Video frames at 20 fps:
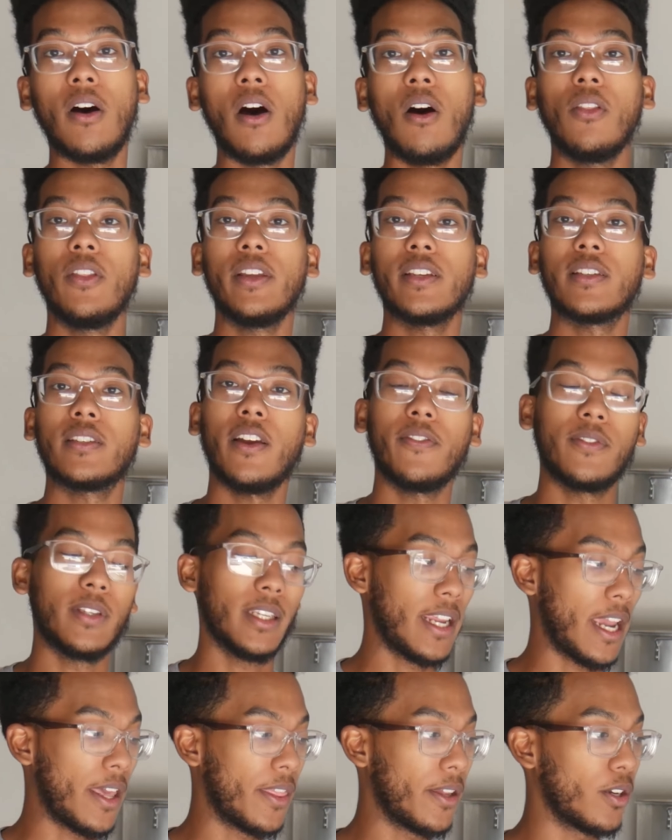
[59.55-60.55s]
All this stuff
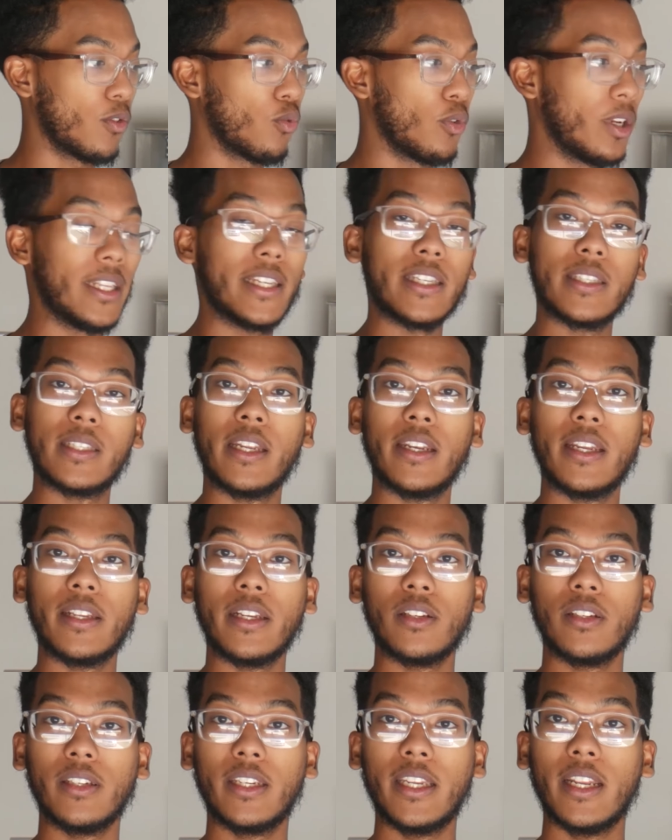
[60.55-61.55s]
together really is
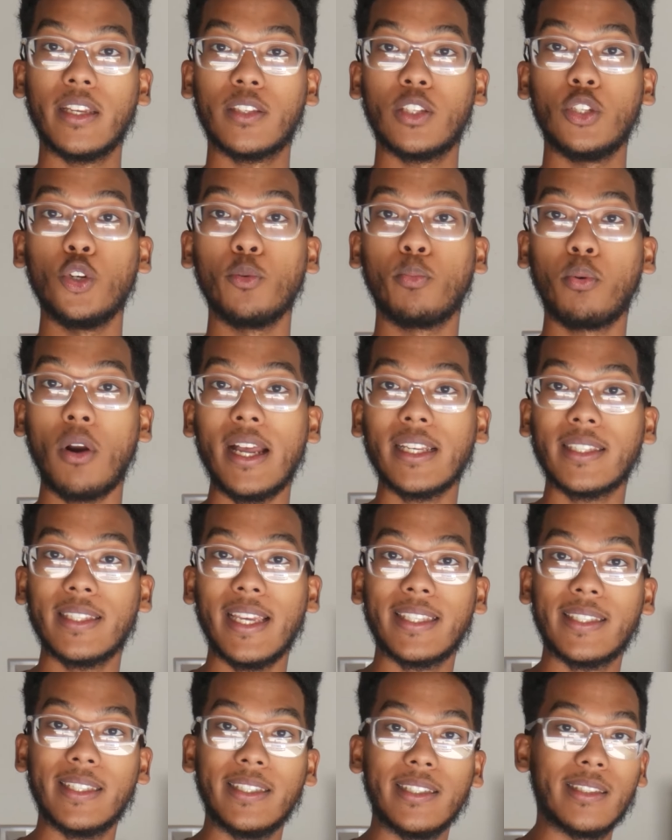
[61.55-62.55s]
gonna get us a new
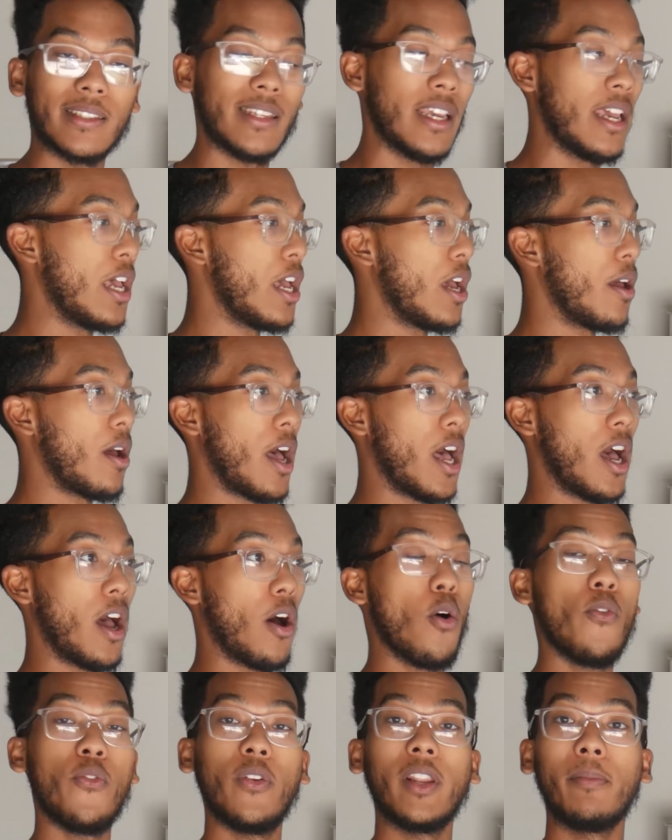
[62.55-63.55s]
processes,
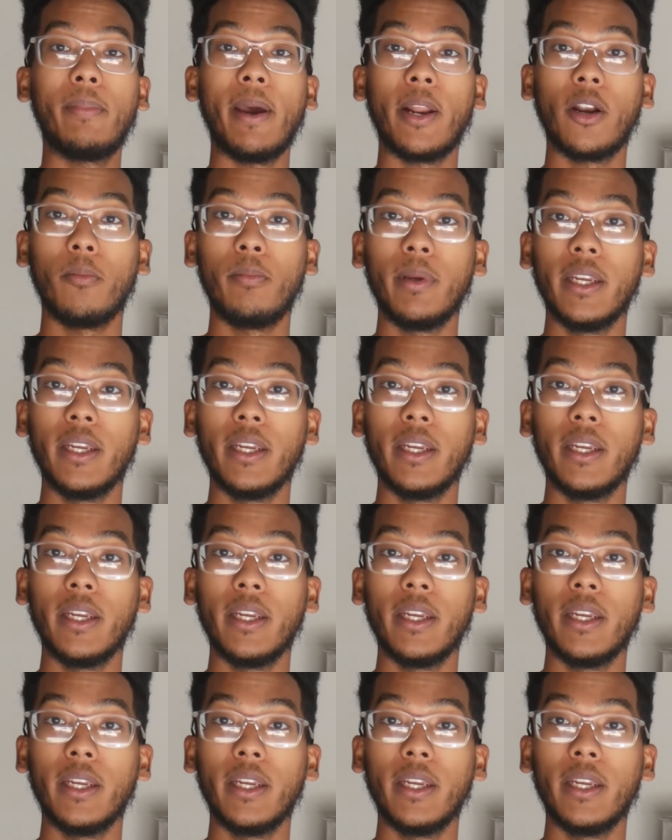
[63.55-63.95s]
uh, hopefully better